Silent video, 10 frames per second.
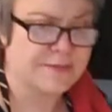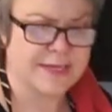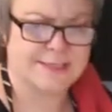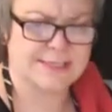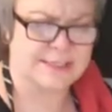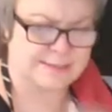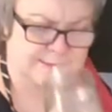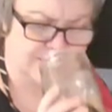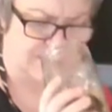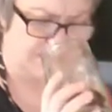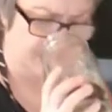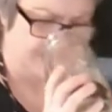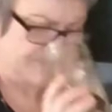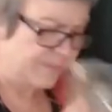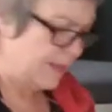that date syrup,
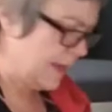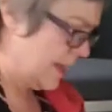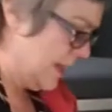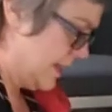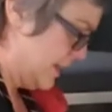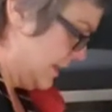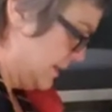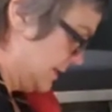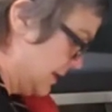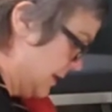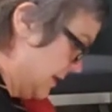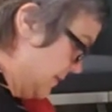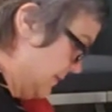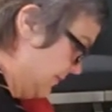and um,